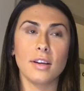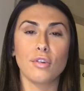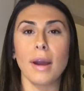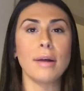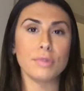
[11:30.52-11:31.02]

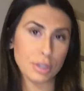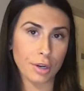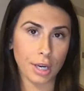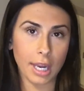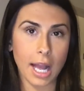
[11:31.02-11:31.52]
ground
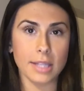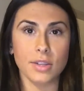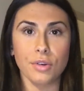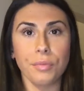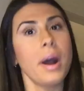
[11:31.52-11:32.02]
turkey as
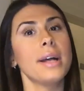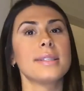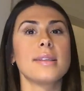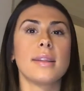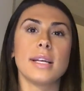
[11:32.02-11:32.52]
there was.
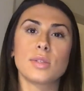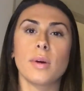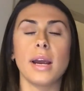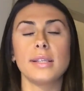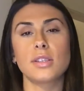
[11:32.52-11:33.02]
And then that's where
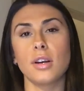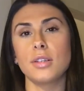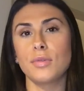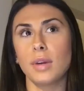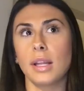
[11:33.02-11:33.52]
I started
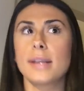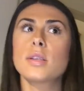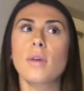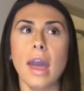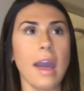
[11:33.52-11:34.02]
to realize,
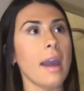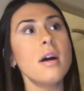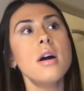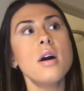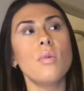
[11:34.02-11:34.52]
okay,
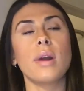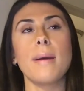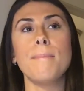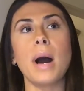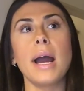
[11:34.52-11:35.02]
when
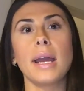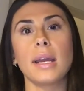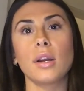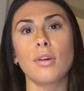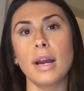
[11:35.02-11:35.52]
I'm
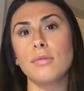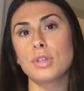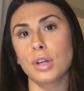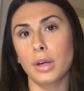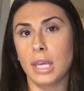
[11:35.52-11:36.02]
buying ground
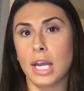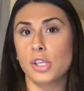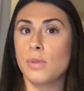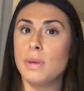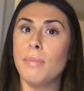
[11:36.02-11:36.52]
turkey, I
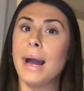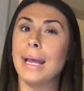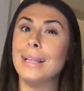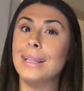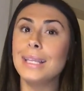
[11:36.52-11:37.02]
should be
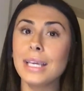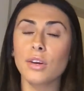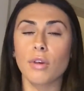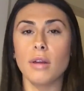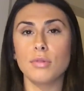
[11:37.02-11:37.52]
buying
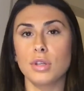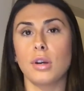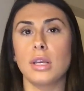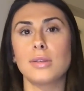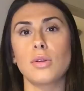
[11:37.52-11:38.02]
lean ground
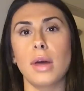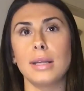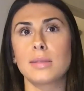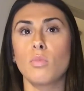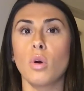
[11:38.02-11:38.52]
turkey so that
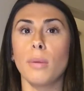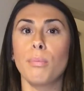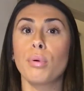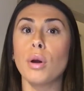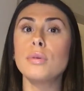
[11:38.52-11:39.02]
it's more
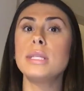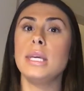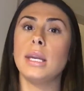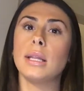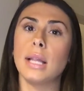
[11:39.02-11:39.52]

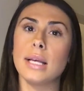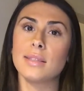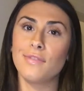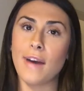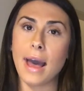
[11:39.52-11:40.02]
protein and less
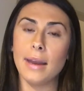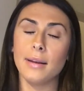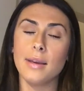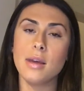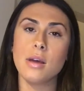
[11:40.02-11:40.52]
fat
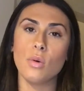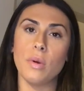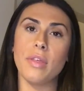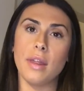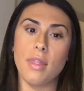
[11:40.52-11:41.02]

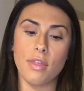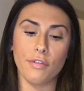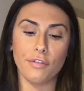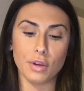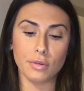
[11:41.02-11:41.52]
within the
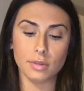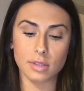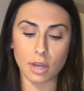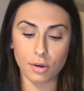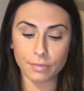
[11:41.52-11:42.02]
food.
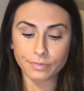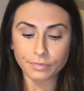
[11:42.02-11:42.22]
So